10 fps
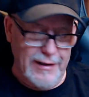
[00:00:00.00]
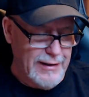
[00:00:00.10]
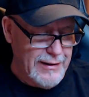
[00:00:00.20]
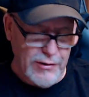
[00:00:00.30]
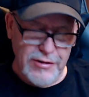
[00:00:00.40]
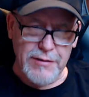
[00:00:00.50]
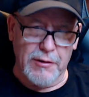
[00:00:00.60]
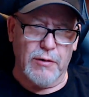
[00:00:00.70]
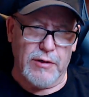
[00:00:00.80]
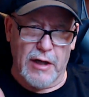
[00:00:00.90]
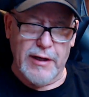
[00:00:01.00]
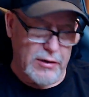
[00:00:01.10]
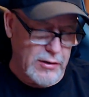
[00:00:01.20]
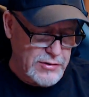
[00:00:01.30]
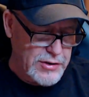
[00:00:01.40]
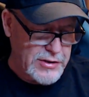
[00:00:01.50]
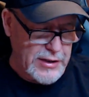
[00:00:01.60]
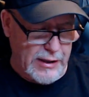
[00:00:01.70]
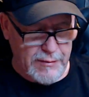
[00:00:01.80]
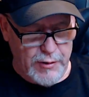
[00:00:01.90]
there's some good ones. I'll get to those in just a second.
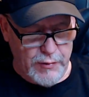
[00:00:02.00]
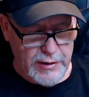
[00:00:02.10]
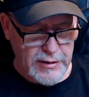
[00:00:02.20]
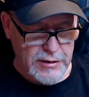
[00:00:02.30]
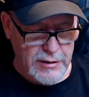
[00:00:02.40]
Let me read this.